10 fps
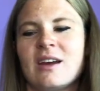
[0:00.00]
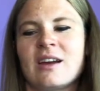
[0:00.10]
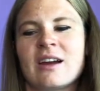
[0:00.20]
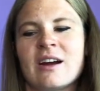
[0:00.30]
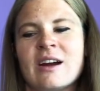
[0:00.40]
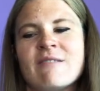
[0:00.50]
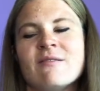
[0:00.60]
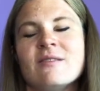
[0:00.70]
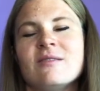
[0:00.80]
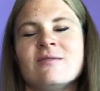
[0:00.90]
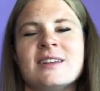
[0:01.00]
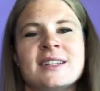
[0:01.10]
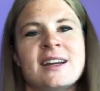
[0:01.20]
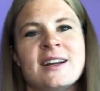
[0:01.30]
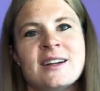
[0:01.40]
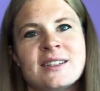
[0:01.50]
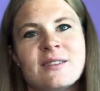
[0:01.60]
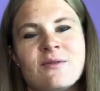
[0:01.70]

and Gary visited us